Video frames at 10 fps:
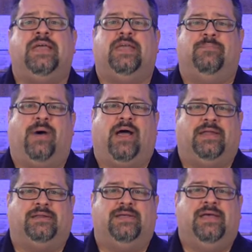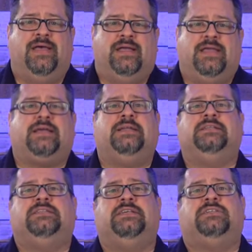in mind. It
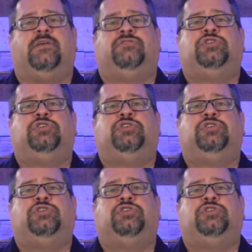consists of